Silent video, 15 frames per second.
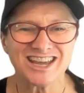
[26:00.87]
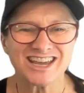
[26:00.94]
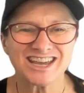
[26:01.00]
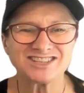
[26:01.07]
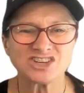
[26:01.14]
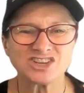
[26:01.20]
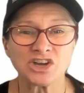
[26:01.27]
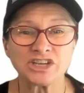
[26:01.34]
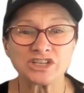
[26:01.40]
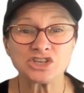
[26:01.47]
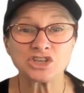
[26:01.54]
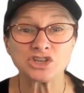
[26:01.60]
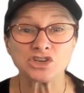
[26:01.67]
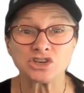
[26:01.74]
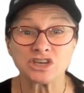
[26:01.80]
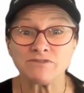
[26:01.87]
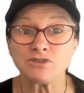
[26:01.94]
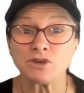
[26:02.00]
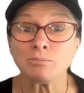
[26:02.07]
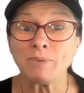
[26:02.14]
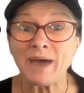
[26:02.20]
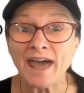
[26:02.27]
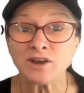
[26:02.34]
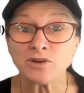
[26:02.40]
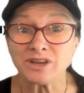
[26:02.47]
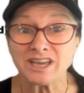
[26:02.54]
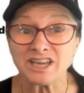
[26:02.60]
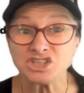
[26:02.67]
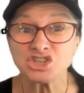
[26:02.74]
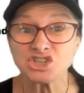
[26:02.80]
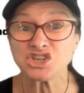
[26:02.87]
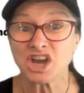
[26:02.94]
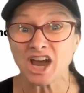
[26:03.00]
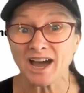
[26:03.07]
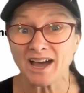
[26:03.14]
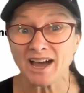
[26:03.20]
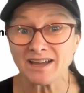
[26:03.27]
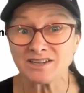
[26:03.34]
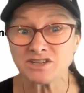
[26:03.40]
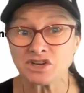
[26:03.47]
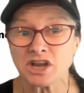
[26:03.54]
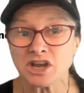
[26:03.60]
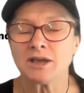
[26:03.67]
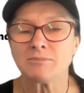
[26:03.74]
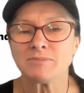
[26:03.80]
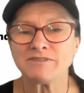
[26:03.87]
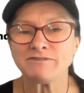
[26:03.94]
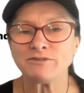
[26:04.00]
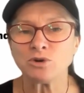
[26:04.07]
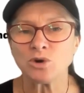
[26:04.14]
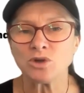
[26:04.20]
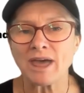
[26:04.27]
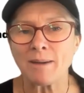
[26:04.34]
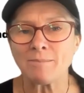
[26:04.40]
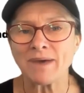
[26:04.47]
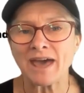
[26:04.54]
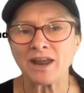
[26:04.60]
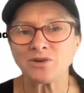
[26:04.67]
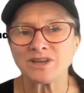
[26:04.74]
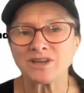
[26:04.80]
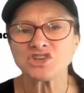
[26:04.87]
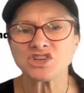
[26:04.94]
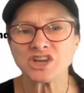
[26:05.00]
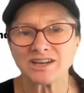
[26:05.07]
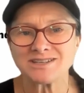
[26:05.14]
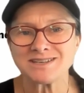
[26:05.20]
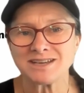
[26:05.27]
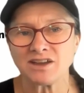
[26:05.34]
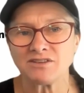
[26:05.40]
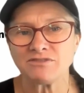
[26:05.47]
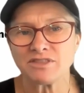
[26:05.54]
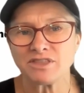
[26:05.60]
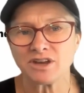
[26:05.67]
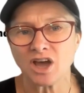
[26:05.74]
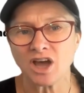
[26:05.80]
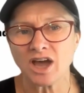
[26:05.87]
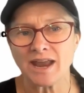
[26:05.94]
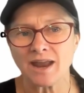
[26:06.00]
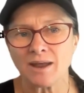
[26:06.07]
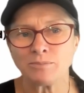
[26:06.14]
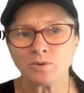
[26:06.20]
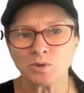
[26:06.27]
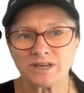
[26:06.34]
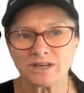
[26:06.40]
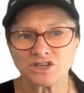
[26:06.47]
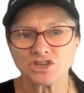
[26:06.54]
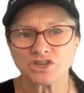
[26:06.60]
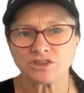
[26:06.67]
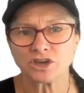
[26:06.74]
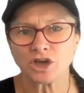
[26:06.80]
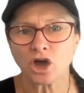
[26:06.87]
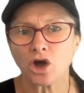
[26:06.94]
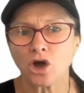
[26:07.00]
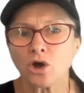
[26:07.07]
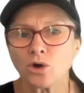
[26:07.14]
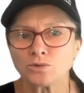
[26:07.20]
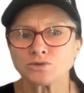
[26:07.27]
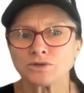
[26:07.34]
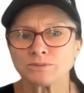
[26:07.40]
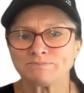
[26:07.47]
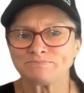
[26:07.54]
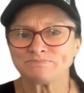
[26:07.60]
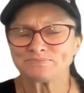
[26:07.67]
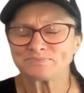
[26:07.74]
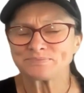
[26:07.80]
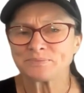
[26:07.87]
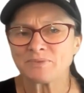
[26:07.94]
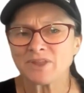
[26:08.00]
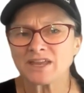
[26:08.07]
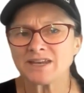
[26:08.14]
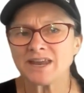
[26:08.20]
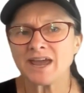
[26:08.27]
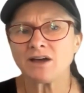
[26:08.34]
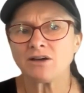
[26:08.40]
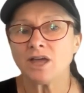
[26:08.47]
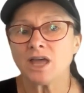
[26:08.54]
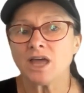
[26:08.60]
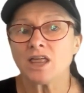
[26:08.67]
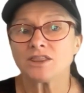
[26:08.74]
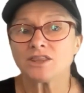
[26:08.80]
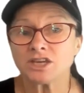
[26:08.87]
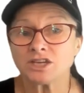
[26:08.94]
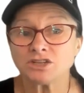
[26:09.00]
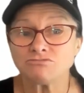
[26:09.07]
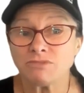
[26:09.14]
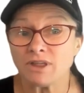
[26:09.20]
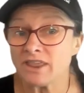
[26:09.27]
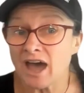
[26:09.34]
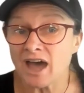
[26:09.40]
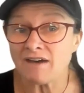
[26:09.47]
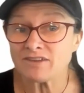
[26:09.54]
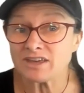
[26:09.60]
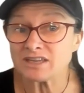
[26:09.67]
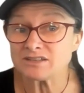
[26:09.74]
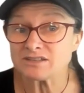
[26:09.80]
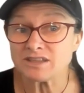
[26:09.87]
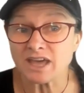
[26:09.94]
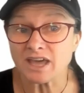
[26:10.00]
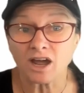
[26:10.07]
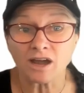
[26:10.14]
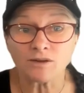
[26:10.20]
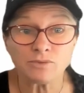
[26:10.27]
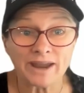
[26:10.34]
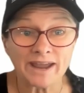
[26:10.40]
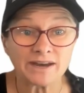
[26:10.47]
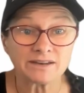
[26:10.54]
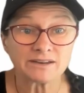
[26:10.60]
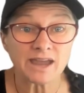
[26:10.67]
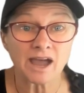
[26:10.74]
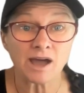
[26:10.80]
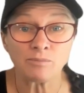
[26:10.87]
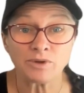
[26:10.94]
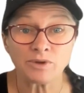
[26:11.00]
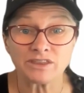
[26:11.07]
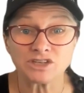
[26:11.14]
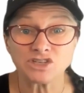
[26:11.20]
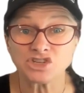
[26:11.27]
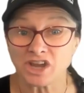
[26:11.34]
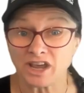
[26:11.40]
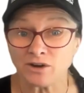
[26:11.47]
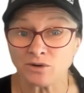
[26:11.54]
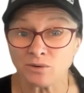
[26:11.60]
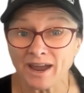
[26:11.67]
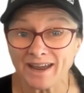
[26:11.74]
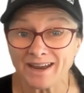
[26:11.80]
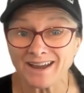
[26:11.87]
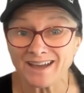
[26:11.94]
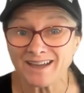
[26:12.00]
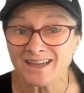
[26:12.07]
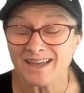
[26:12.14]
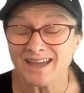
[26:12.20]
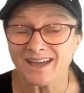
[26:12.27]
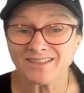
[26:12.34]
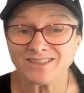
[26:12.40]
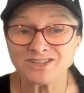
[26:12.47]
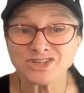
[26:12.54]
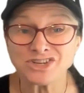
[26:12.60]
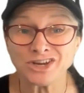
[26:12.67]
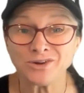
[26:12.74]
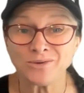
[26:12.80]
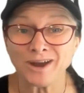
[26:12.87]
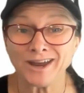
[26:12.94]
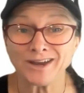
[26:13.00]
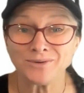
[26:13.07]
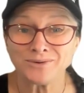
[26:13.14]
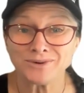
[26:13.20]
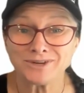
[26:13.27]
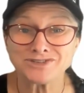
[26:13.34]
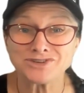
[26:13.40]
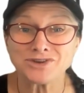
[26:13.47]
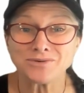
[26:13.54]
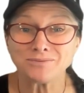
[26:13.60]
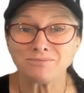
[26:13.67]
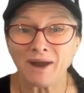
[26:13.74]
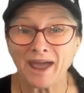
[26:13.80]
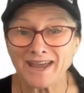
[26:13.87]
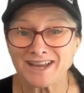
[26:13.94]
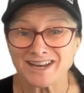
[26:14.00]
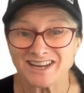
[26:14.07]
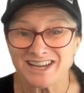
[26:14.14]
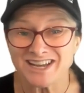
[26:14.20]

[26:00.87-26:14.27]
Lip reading: It's going to give your battery a charge before that battery is shut down for the night and put into the cold. Now, the RVs that I rent come with a generator, and the generator is great.